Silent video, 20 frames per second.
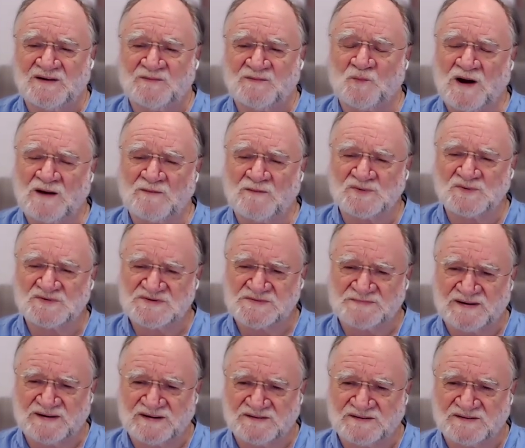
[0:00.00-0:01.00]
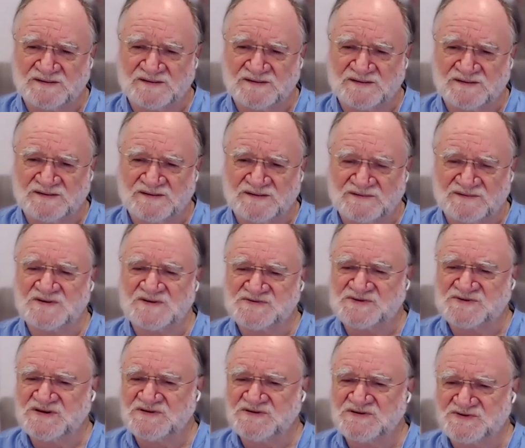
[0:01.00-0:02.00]
and one was about
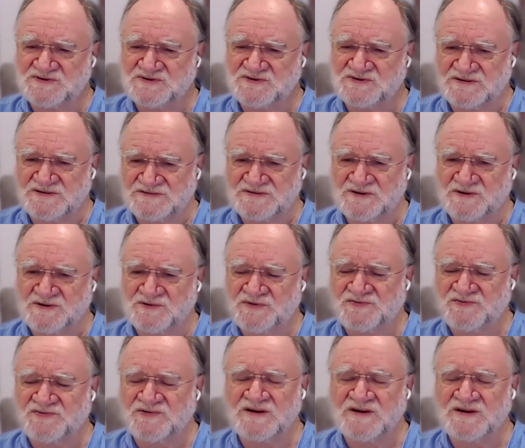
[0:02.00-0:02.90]
Ramana's teachings.